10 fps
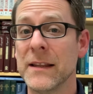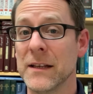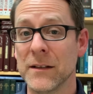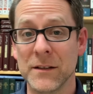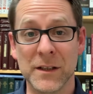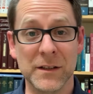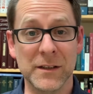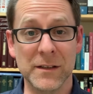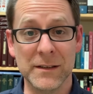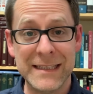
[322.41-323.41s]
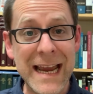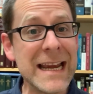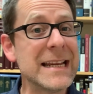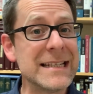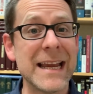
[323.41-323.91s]
the day
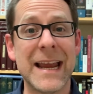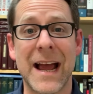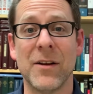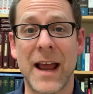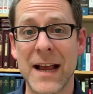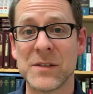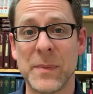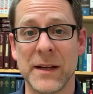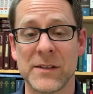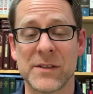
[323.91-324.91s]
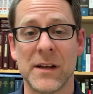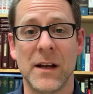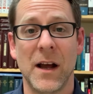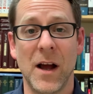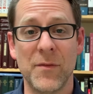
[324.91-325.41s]
in, day out aspects
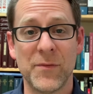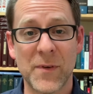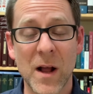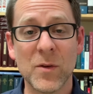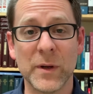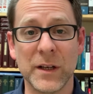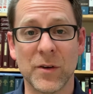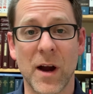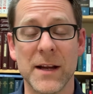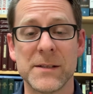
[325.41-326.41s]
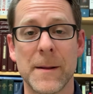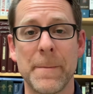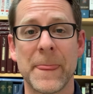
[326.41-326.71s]
of following Christ.